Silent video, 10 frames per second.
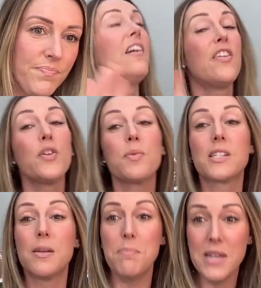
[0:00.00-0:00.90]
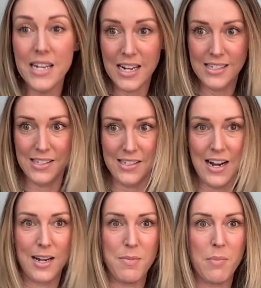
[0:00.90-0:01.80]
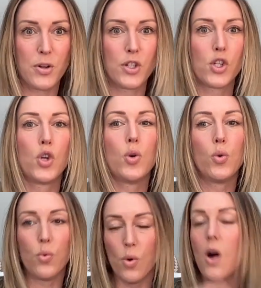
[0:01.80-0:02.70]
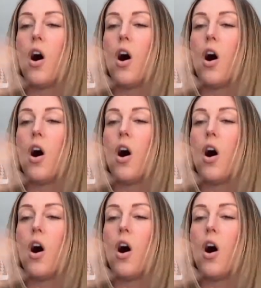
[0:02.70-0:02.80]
And then there were some Midnight Society members who